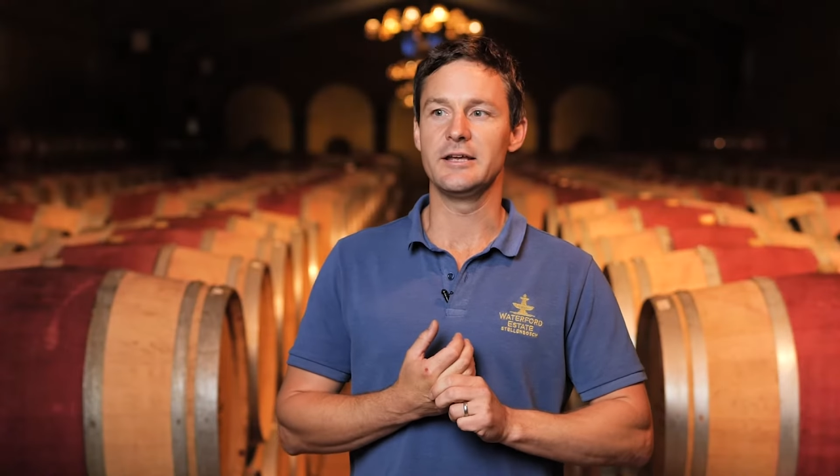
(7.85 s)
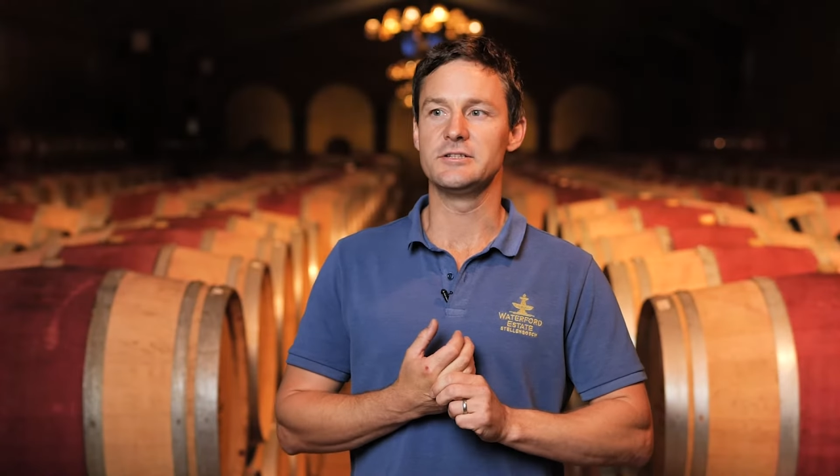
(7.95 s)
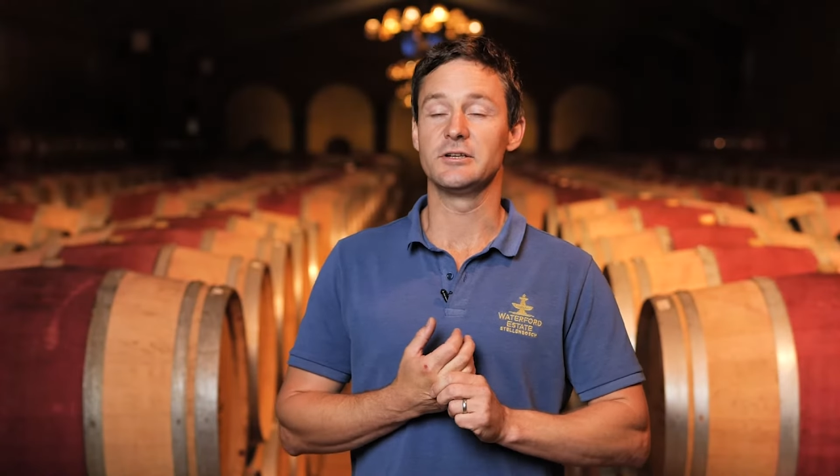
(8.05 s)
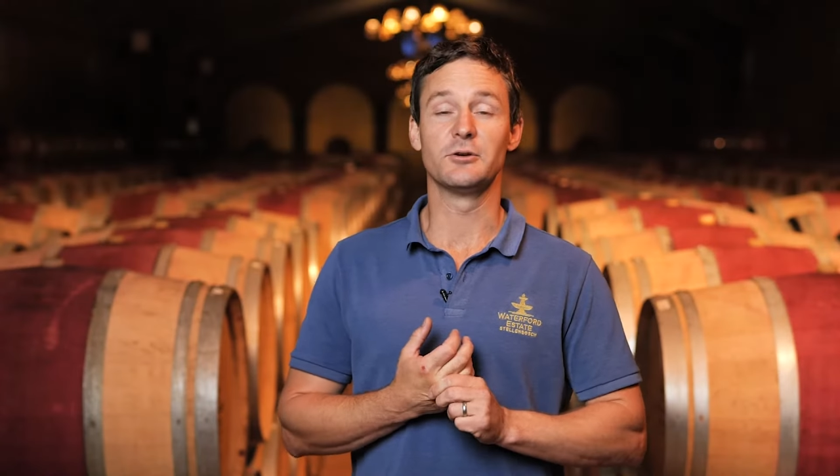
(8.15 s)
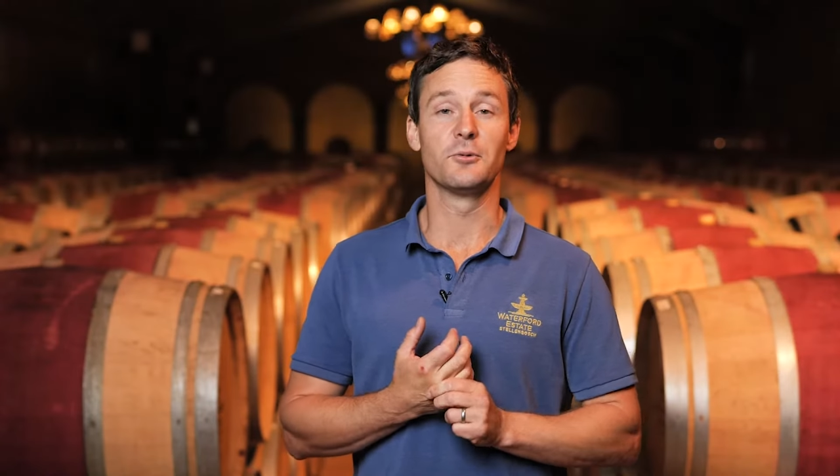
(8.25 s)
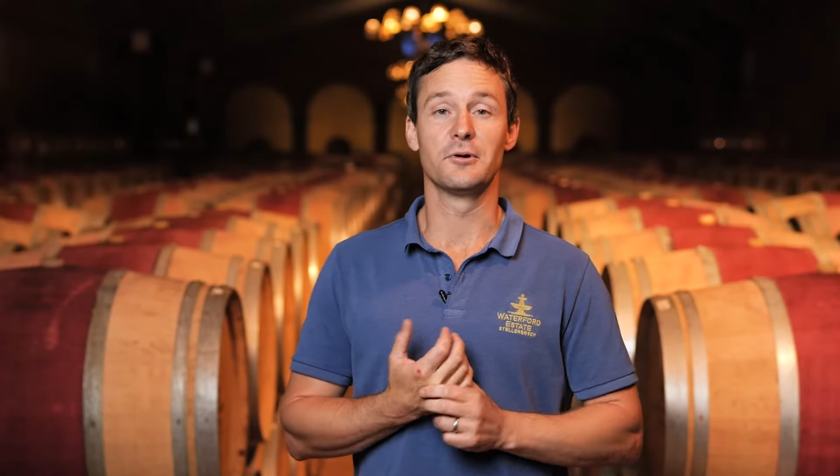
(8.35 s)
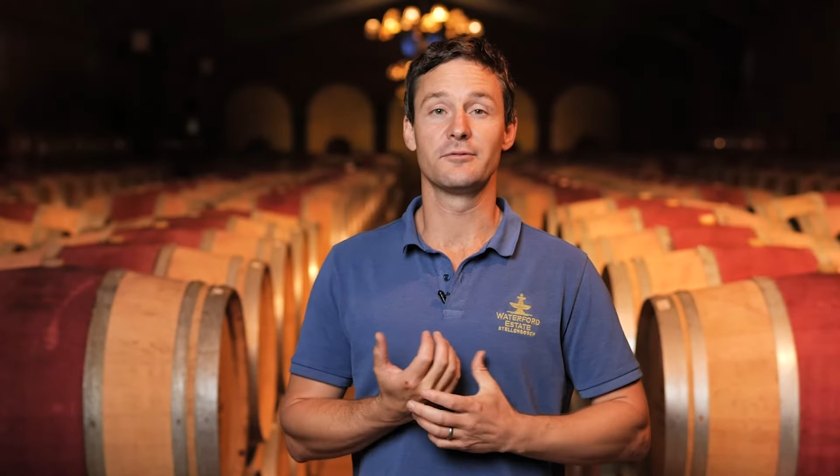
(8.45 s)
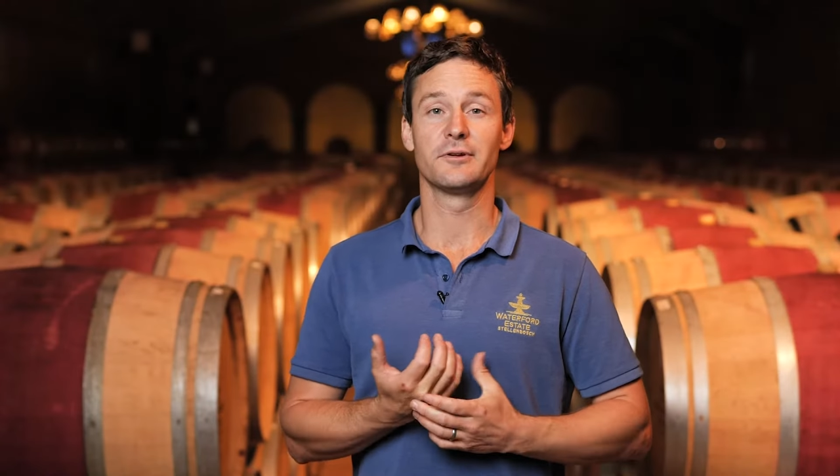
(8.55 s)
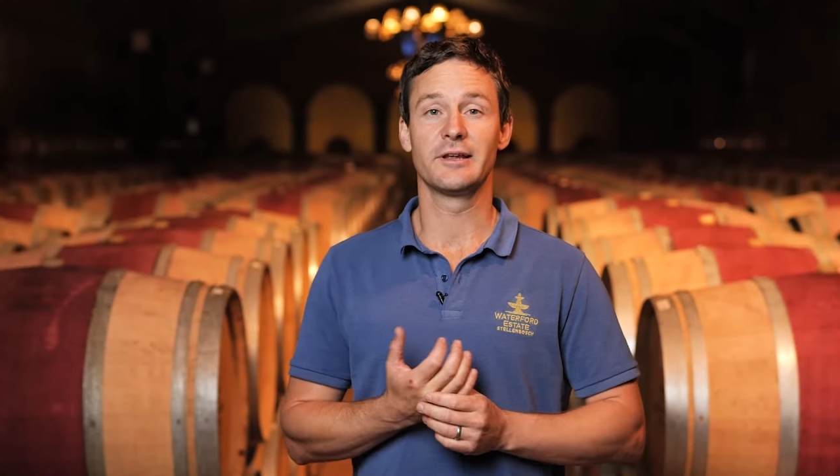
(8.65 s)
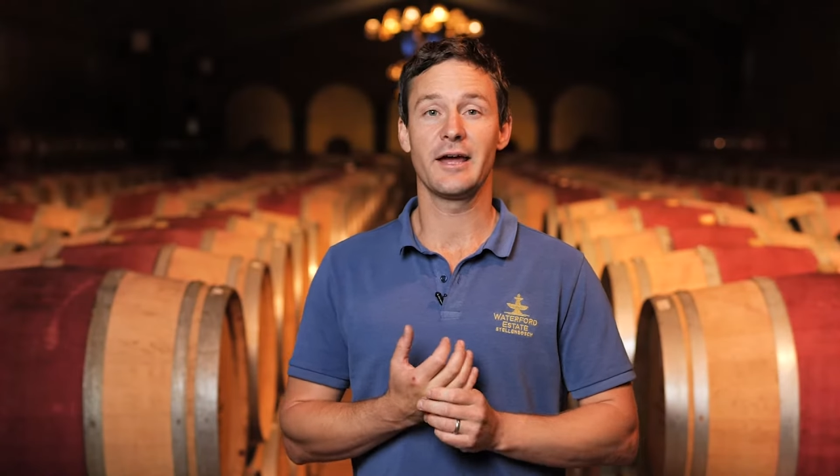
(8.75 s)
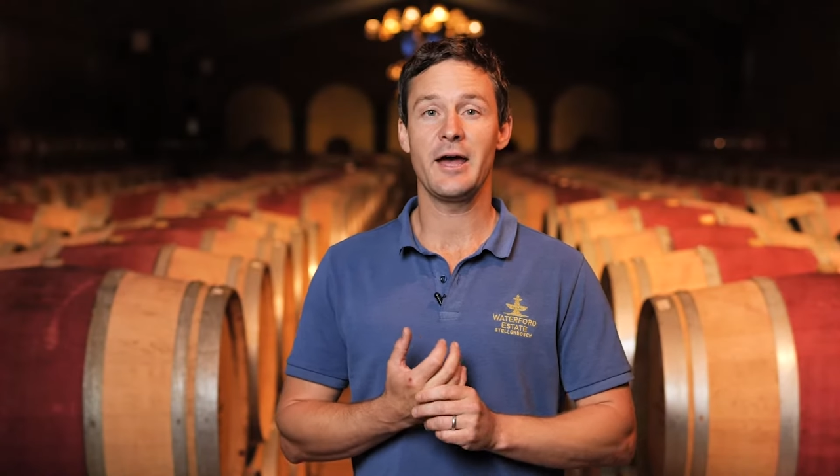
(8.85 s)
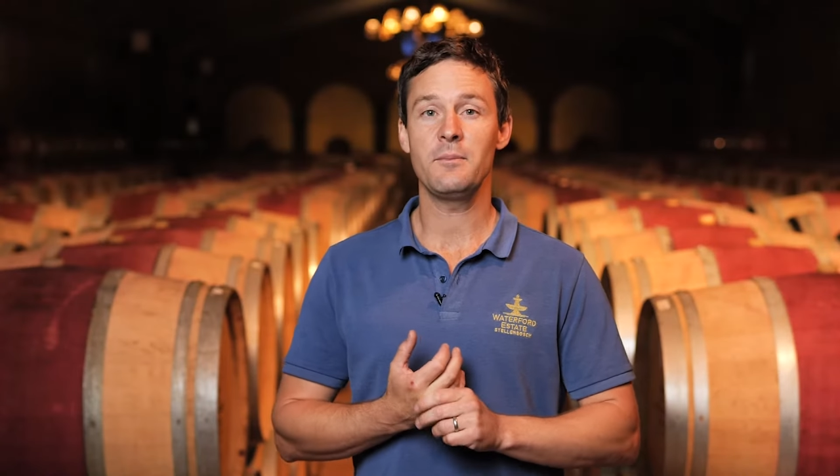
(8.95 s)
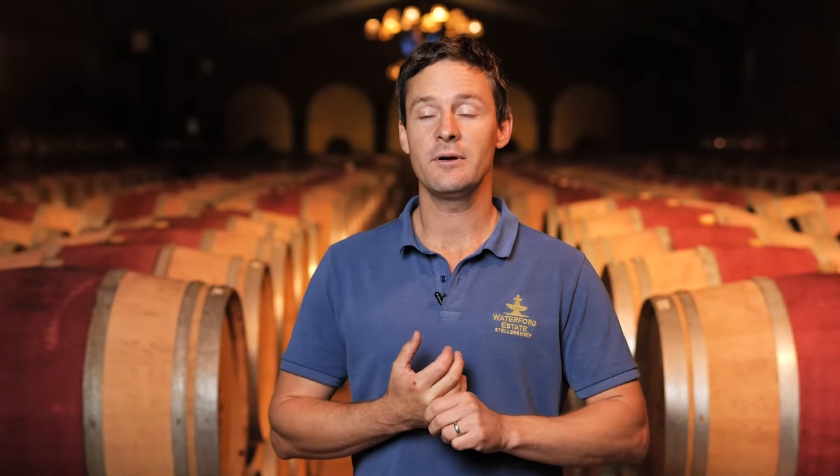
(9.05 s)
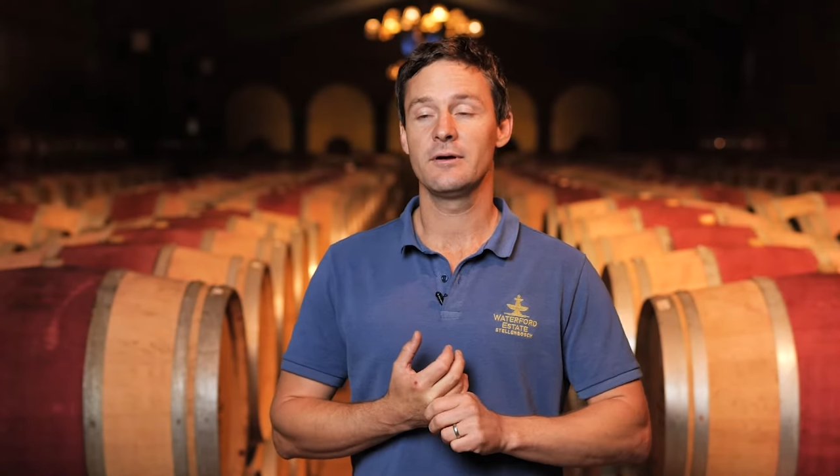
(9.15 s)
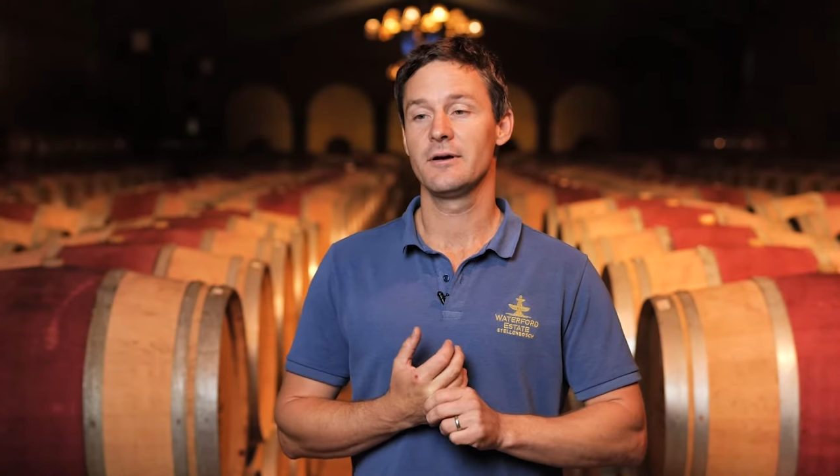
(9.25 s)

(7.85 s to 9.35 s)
aging your Waterford cab?